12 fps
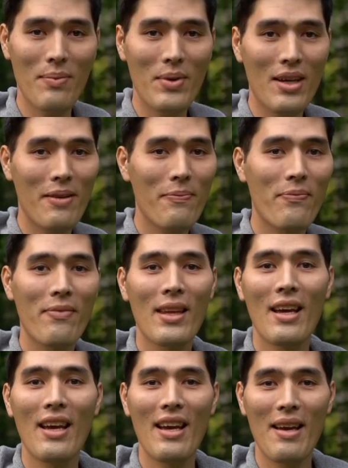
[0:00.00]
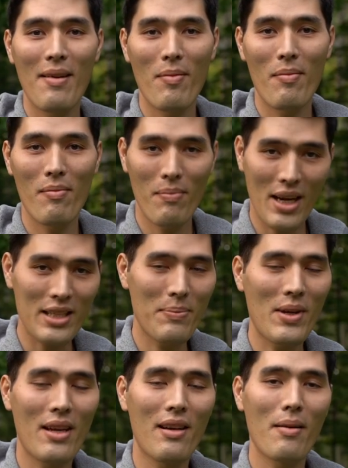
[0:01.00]
to be makes
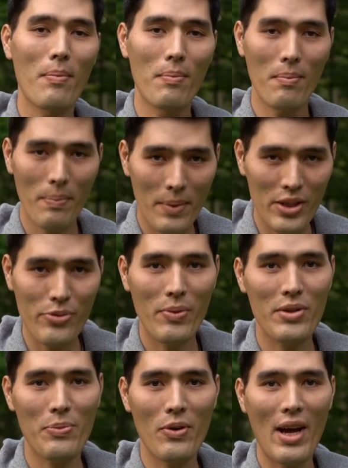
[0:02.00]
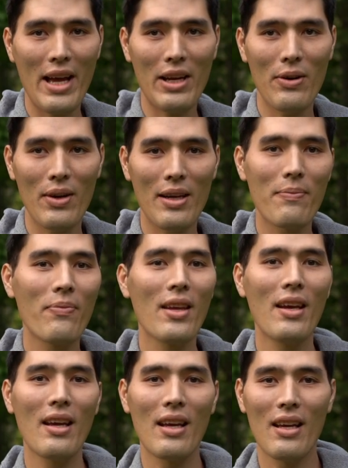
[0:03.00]
me much, much more accurate.
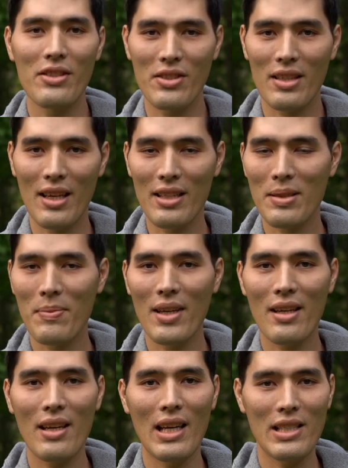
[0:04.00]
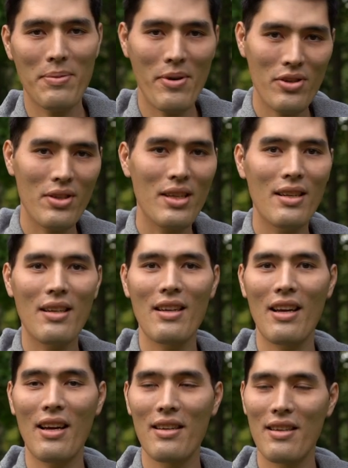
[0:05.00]
Just gives me, especially,
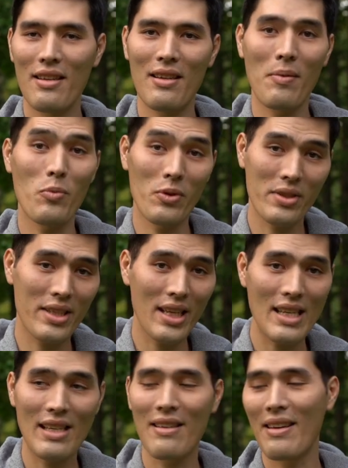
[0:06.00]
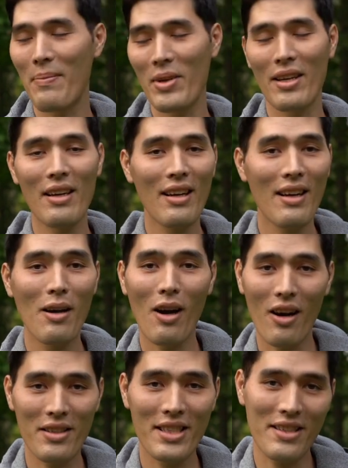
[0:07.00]
we'll see, I mean,
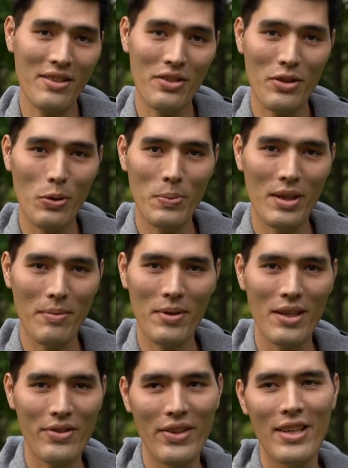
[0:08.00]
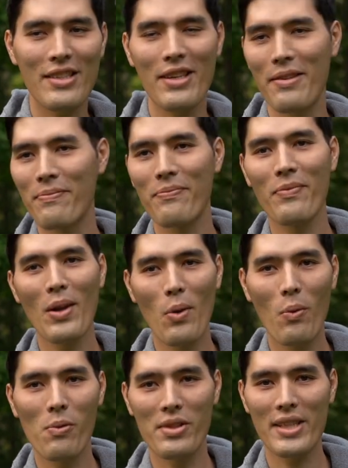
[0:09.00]
our season just opened up yesterday, so
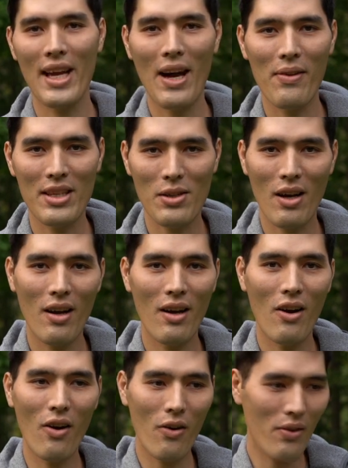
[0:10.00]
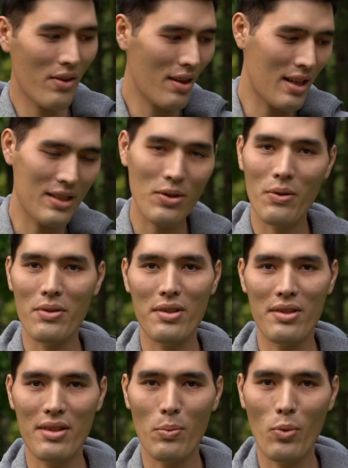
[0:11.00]
we'll see how this all this whole
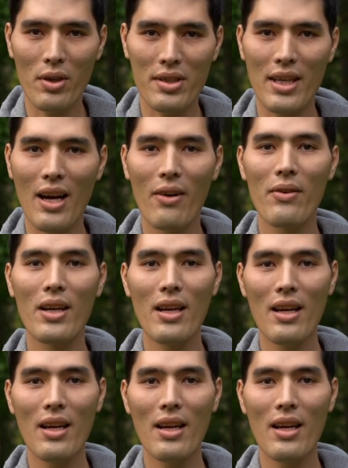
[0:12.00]
system works out